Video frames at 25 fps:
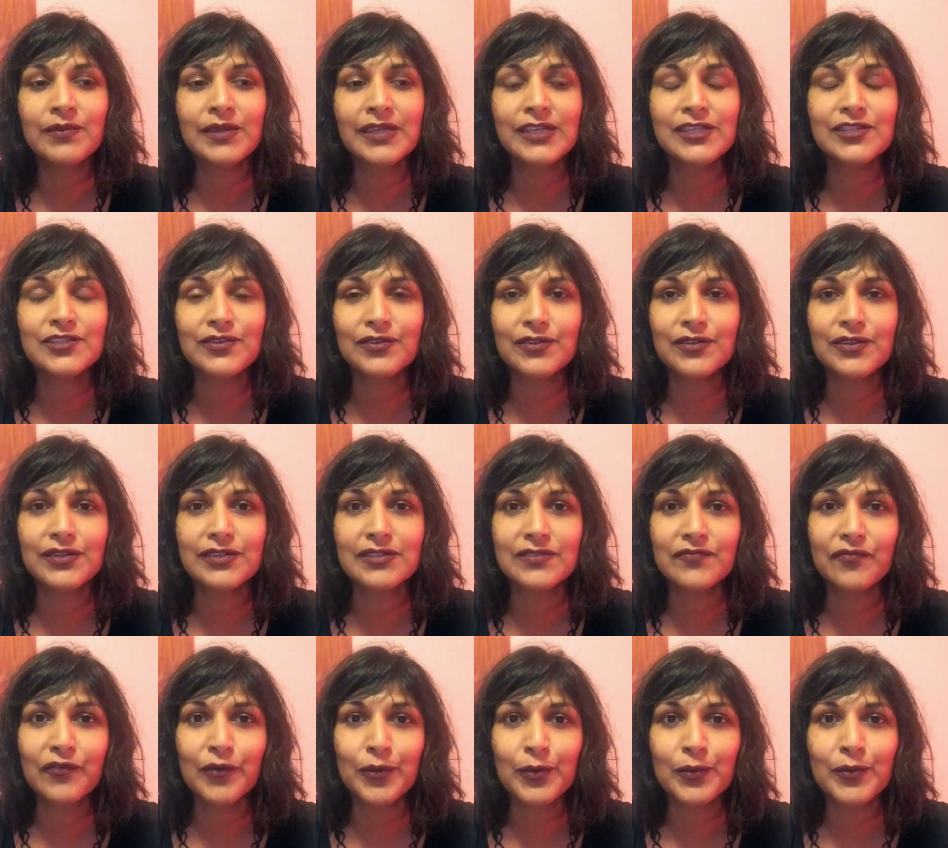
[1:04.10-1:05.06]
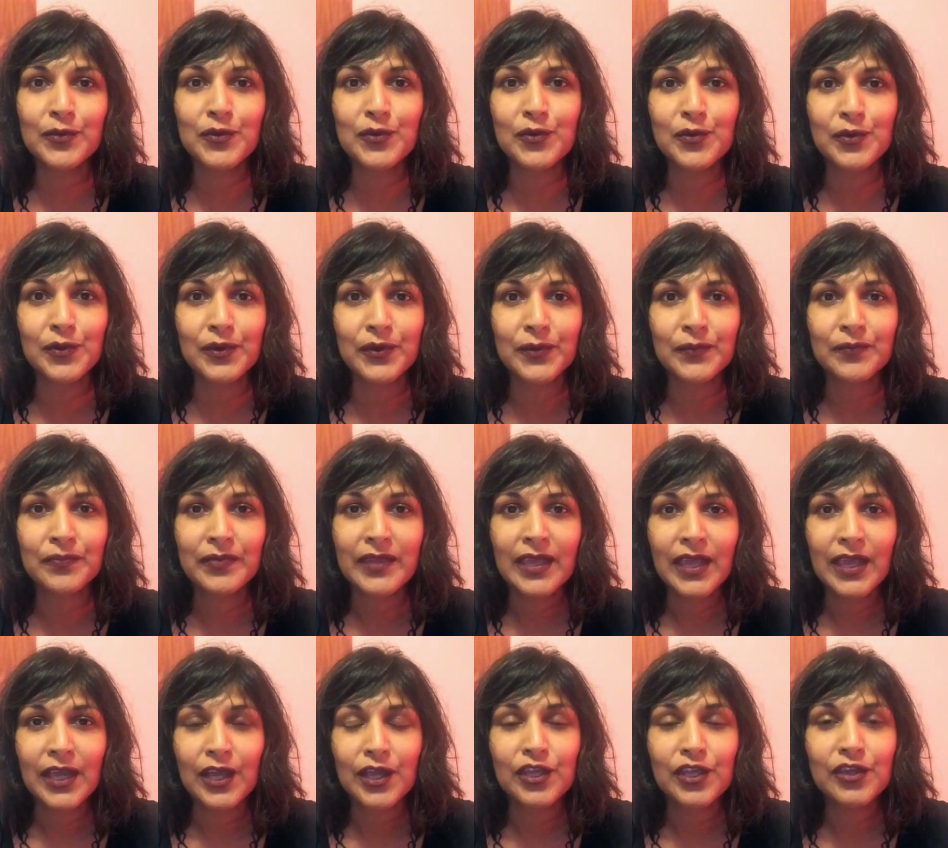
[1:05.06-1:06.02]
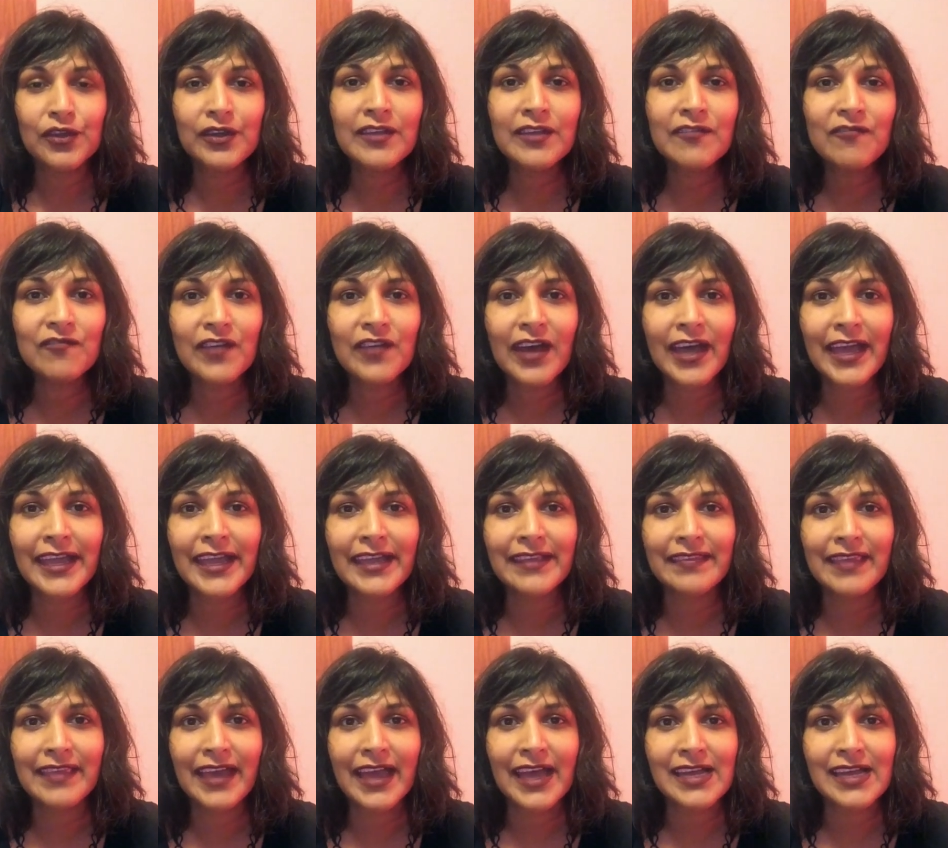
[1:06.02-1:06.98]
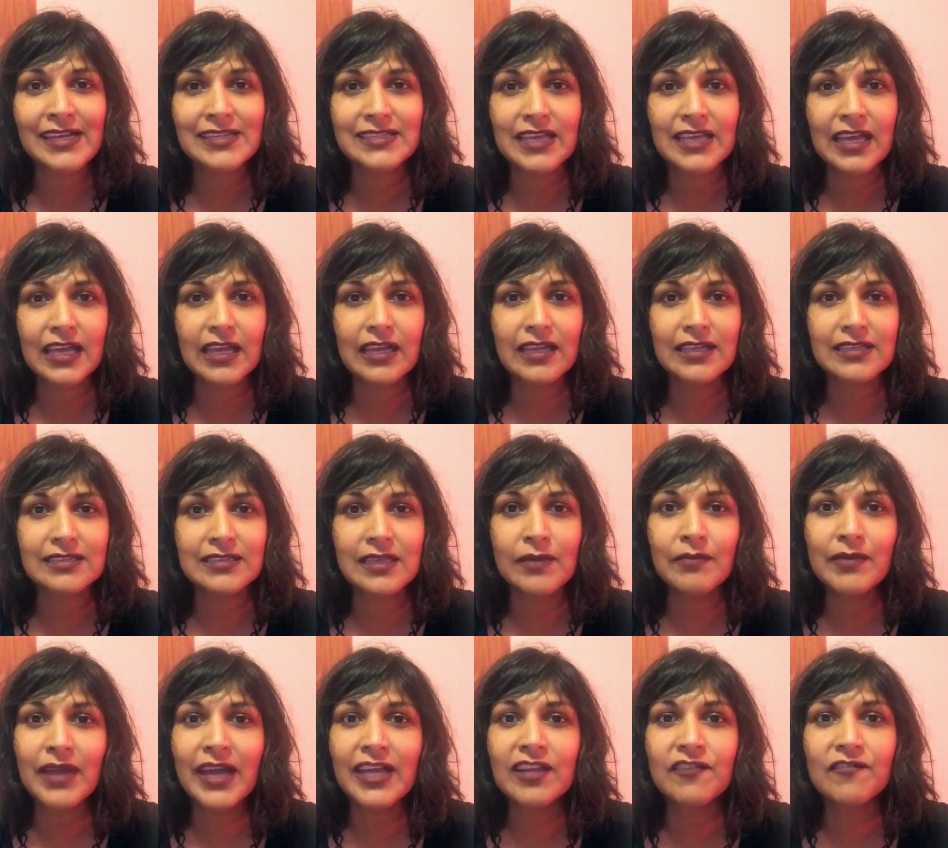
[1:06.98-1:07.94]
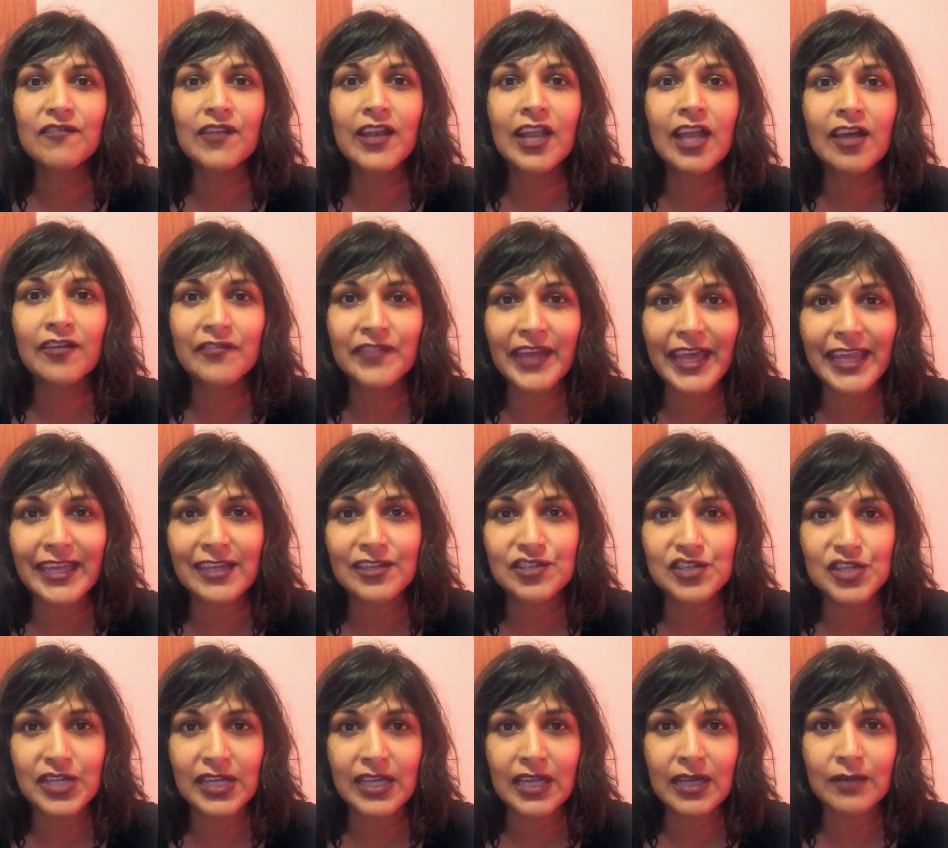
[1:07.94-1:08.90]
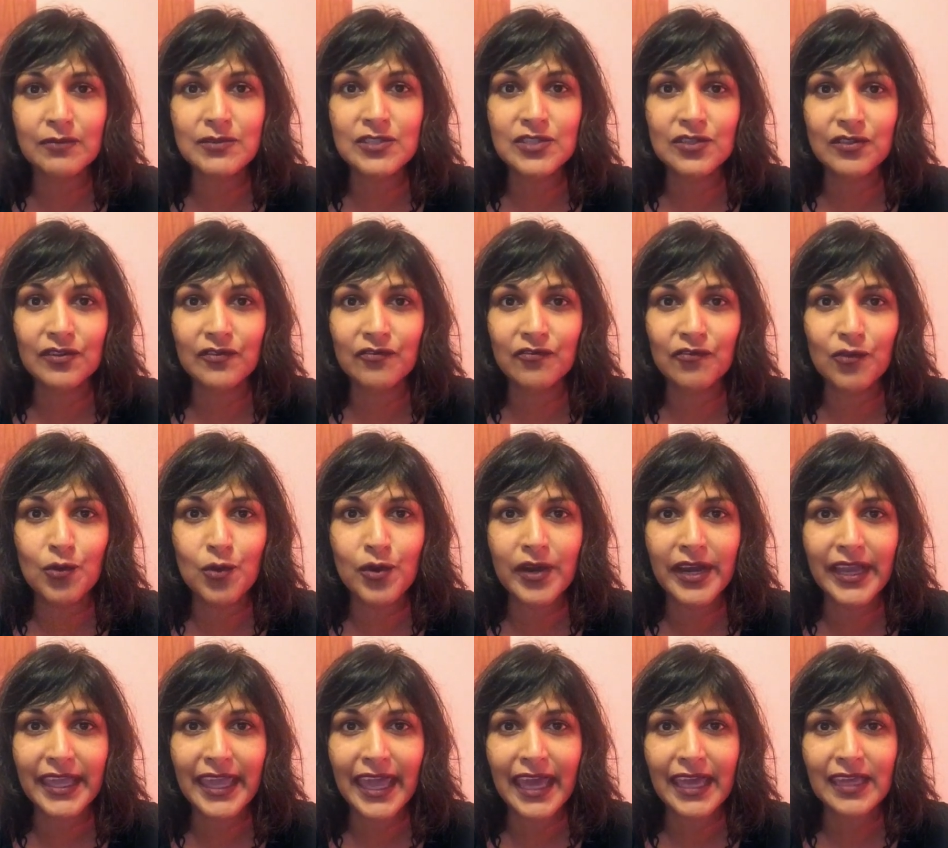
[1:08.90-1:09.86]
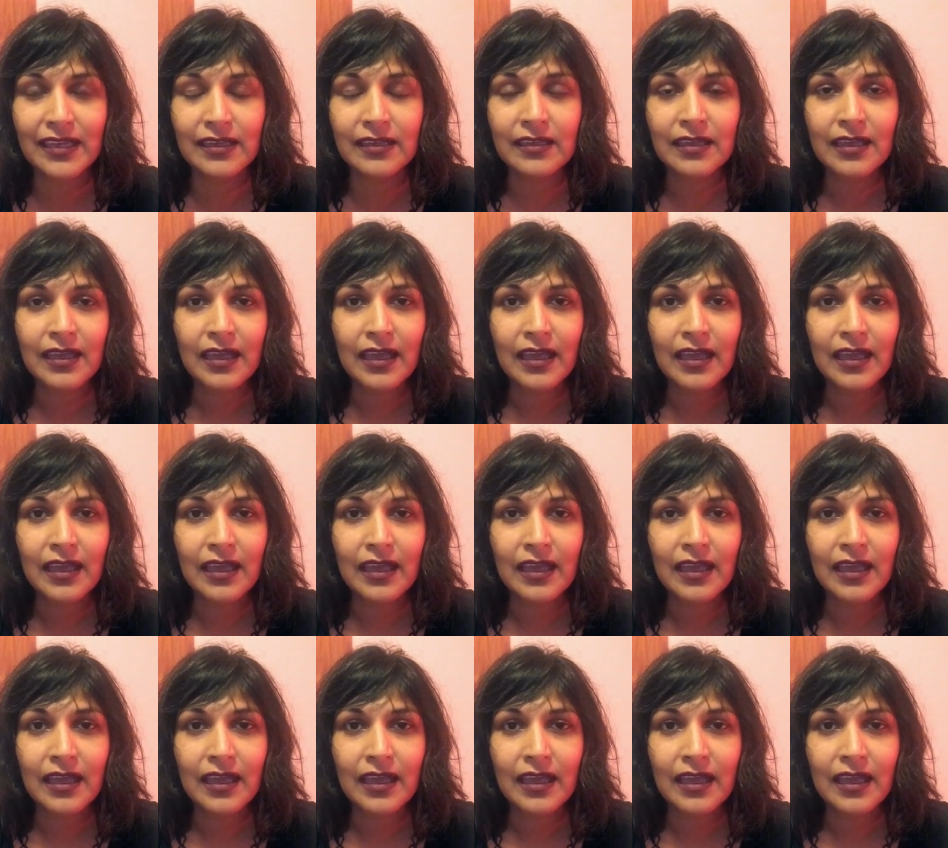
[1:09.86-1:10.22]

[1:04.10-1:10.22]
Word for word: into this full moon, you're going to find that some kind of love energy comes to the fore again.